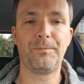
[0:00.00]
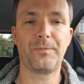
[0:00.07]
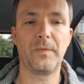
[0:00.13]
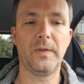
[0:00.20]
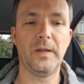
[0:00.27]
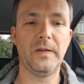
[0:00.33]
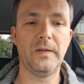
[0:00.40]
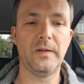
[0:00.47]

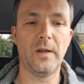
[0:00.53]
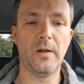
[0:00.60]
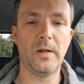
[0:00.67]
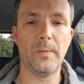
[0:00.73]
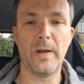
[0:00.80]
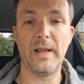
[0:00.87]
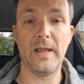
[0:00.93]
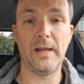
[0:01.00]
This is the only
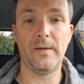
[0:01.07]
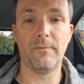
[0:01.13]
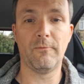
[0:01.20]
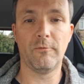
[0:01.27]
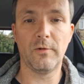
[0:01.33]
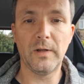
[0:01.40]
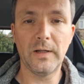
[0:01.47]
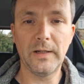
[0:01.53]
way they can
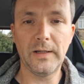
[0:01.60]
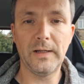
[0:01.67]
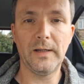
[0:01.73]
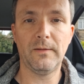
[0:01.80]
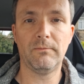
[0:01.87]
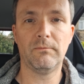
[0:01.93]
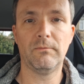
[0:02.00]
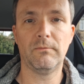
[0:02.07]
really
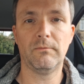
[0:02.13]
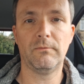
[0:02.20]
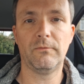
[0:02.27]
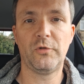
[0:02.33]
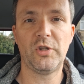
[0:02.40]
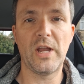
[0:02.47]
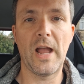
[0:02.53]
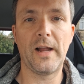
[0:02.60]

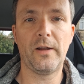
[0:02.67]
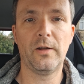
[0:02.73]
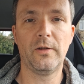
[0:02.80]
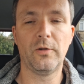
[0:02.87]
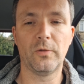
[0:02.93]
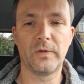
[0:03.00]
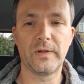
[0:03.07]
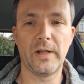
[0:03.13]
check
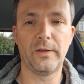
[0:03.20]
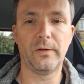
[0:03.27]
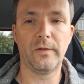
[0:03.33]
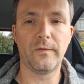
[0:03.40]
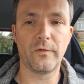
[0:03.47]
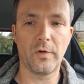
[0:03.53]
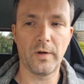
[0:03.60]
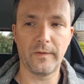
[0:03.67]
your standard of
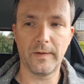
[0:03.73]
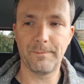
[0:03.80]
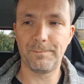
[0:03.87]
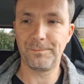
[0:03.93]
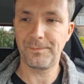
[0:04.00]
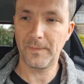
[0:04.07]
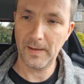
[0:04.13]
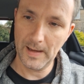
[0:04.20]

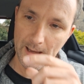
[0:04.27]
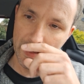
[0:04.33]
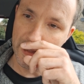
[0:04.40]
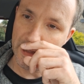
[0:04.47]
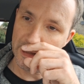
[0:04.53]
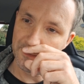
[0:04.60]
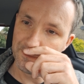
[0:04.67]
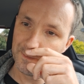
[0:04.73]

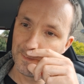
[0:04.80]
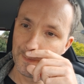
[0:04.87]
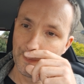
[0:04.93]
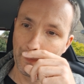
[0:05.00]
driving.